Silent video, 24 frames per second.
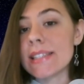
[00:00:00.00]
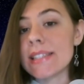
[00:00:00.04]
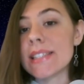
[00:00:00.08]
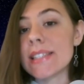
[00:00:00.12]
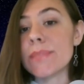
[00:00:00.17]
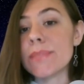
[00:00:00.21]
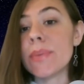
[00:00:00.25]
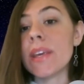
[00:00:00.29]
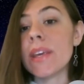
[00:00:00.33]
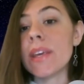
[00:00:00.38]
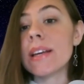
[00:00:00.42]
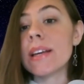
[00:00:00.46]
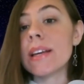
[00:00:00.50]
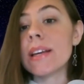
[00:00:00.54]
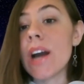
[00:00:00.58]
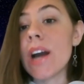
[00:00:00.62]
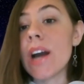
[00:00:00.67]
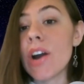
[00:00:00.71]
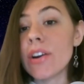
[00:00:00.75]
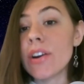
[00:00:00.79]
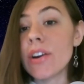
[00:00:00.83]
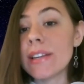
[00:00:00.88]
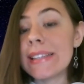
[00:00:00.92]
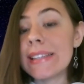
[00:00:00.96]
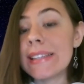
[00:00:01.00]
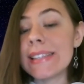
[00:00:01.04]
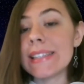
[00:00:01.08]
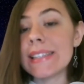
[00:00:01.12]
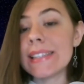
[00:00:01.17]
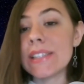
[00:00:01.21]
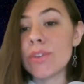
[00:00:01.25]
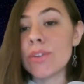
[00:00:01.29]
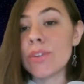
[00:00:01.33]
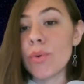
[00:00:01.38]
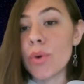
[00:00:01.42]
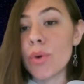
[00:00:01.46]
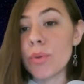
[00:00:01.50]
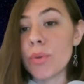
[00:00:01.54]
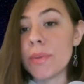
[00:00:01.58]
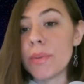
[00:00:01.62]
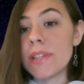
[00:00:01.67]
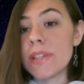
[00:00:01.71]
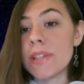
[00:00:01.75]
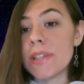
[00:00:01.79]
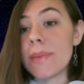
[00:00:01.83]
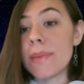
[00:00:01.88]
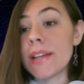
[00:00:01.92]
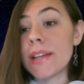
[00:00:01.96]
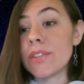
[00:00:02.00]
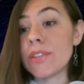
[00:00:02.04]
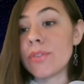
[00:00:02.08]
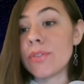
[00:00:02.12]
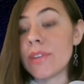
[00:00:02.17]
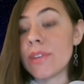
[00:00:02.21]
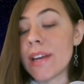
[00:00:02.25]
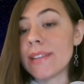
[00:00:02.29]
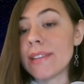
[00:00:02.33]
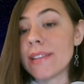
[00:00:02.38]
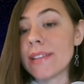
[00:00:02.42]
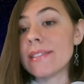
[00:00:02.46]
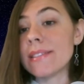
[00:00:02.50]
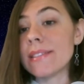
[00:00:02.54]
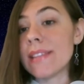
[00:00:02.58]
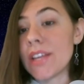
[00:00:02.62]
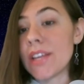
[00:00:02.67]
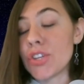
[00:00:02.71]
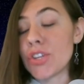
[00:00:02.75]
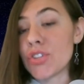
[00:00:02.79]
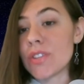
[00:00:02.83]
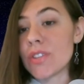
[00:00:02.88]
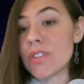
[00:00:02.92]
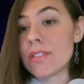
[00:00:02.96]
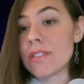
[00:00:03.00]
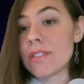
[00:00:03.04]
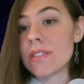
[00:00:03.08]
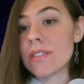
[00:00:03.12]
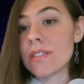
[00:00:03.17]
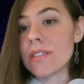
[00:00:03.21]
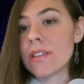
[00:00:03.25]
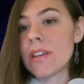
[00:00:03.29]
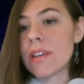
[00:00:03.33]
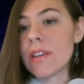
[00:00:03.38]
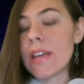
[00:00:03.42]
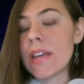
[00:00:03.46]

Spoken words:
as being currently in orbit by the United Nations.